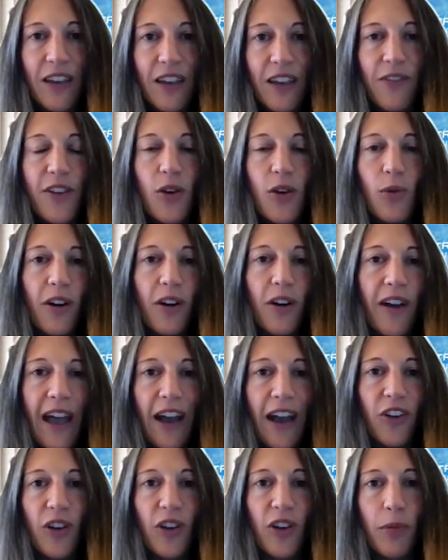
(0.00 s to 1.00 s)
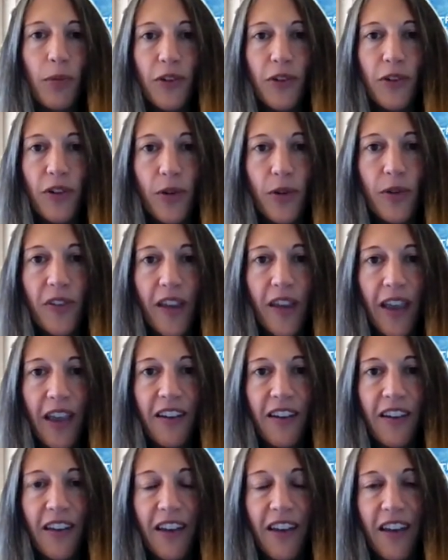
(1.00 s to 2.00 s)
If you are actually
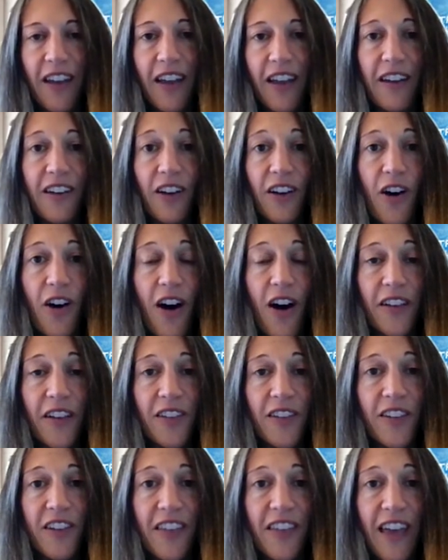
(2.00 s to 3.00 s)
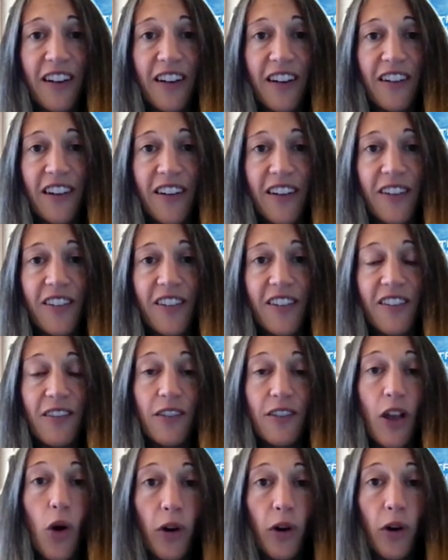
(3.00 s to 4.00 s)
producing at a cost that is
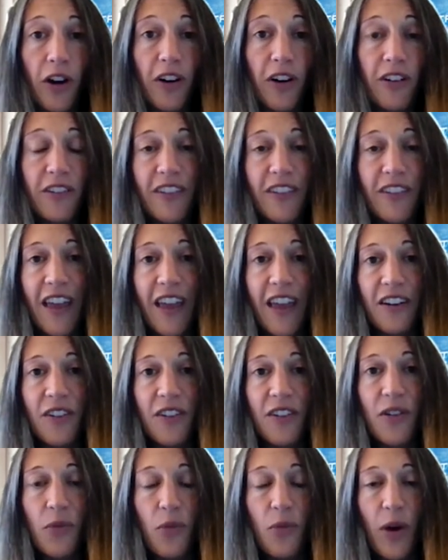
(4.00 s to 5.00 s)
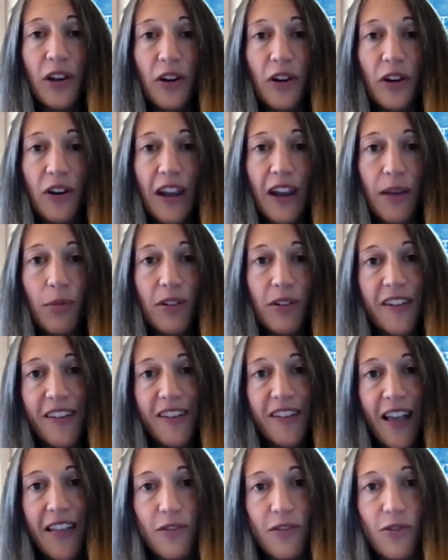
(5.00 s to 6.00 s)
lower than what you're able to
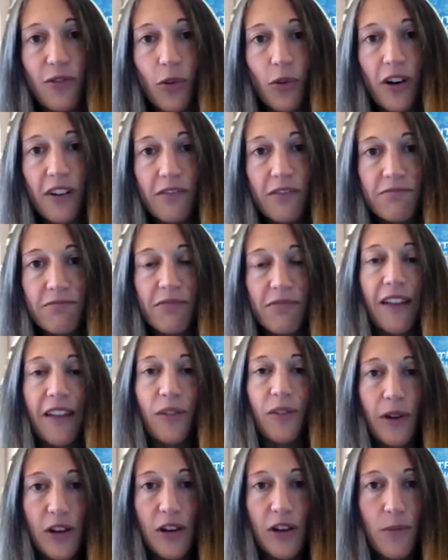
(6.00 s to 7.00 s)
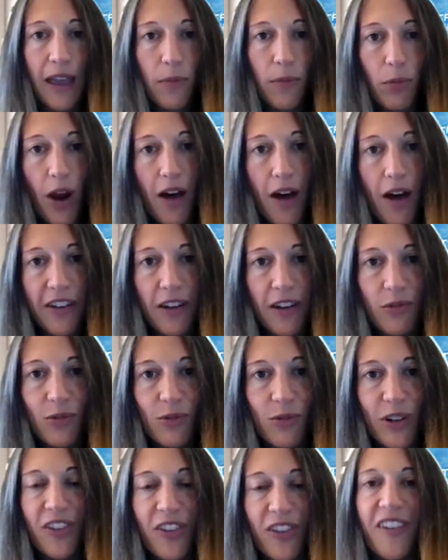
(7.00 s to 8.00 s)
sell it for, that's when you make profit,
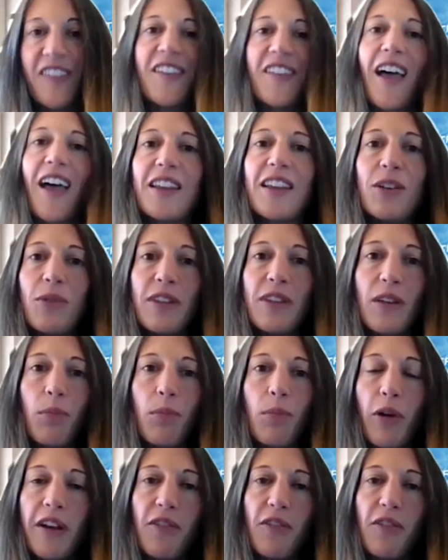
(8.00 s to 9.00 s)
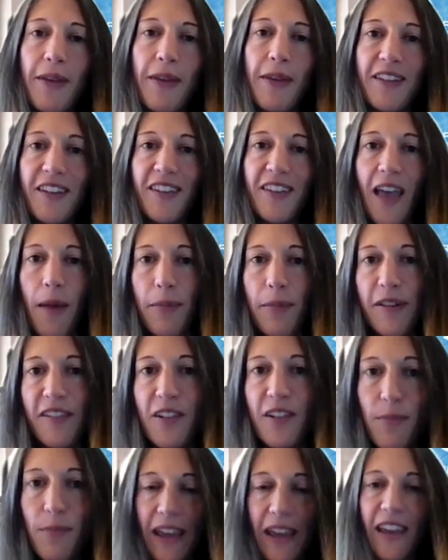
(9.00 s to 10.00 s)
which is exactly what the point of business
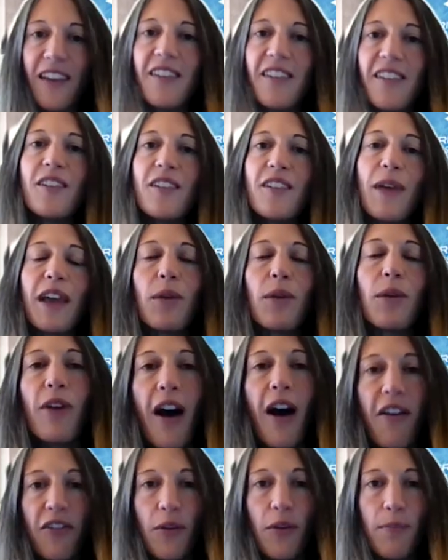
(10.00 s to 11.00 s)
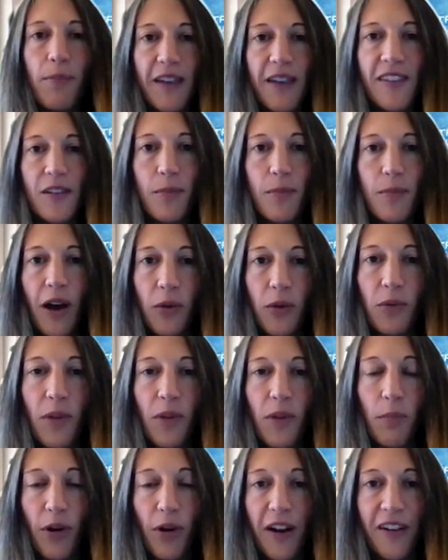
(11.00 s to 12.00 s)
happens to be, is to make a profit based upon
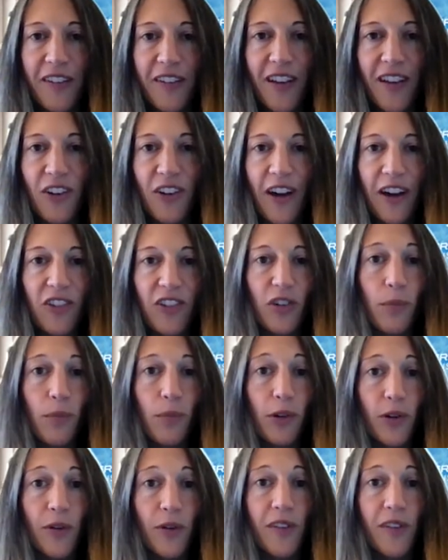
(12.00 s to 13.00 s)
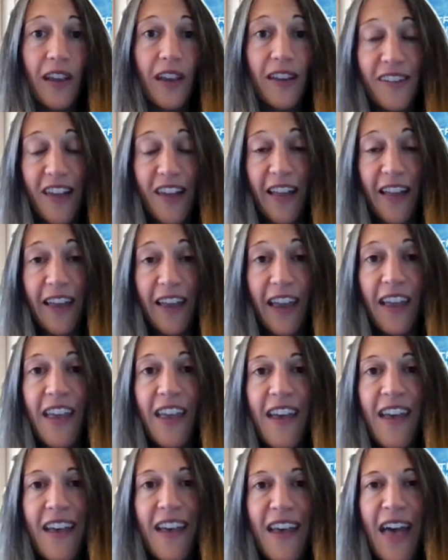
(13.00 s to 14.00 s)
the products that you're actually producing and selling.
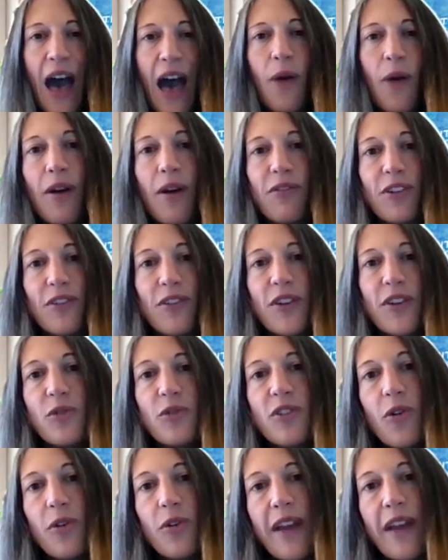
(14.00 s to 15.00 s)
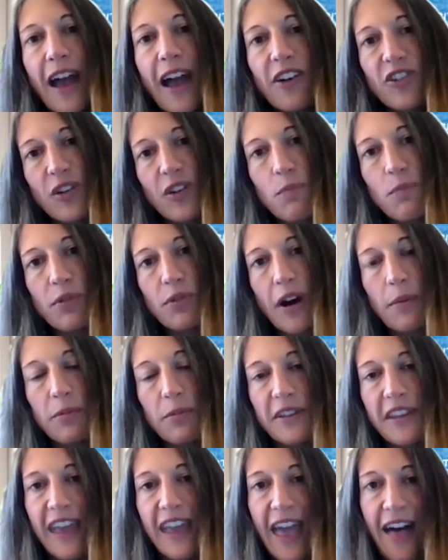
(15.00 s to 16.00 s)
However, if you don't actually
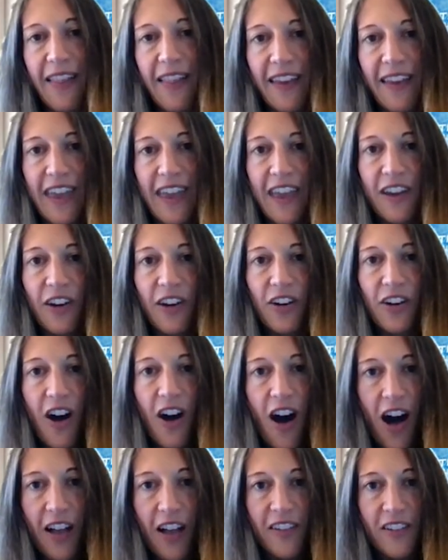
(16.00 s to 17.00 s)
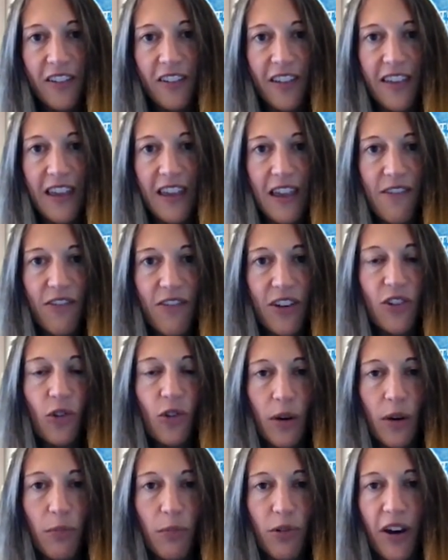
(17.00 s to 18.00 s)
properly allocate your costs to the
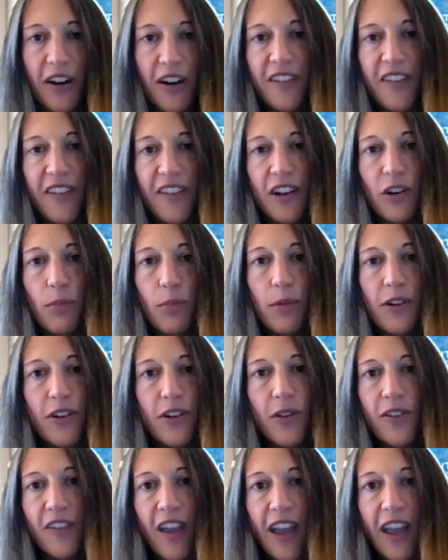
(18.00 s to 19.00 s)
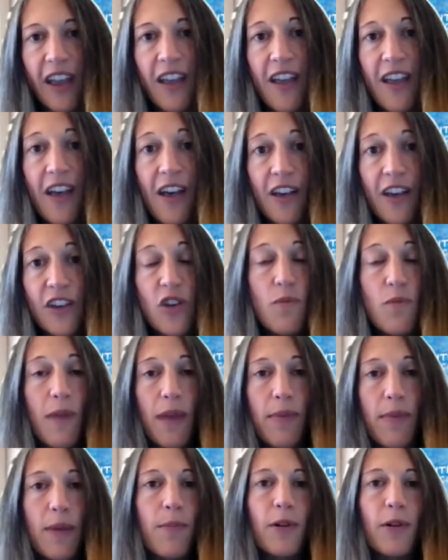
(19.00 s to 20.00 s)
inventory products that you're producing, you
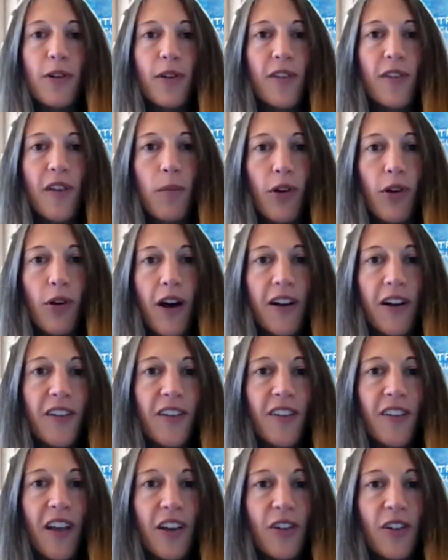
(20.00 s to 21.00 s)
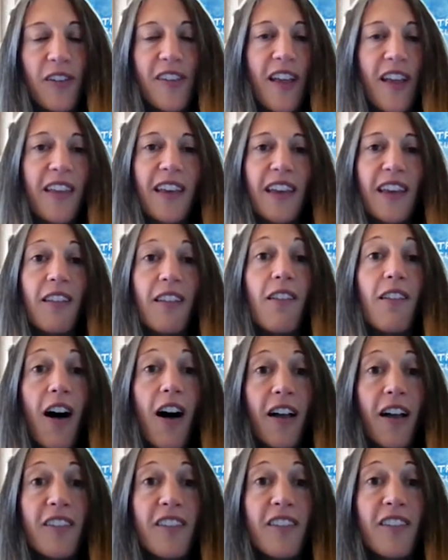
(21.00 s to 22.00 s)
may be producing products that you're selling at a
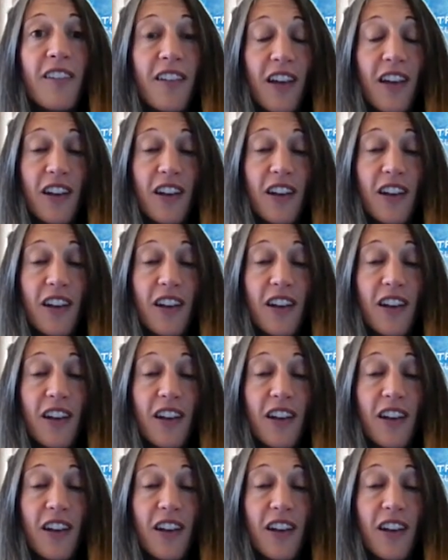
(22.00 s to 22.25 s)
loss.